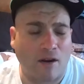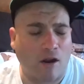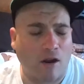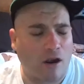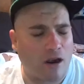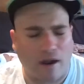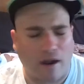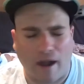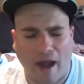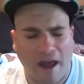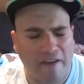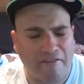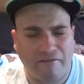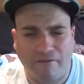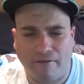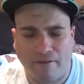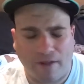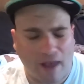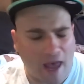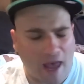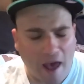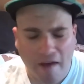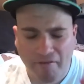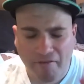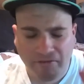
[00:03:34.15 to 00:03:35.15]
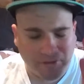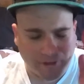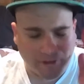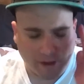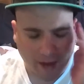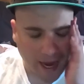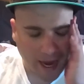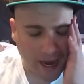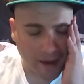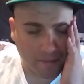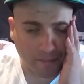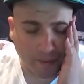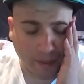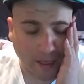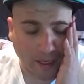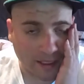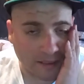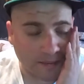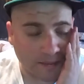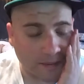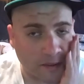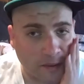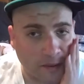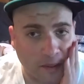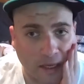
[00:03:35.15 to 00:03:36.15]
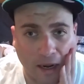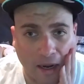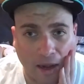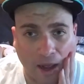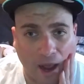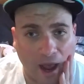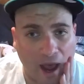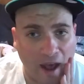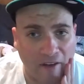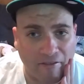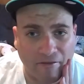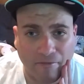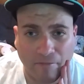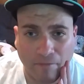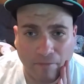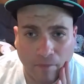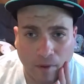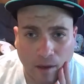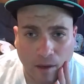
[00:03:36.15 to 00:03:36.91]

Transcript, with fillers: or an F F A plus between a F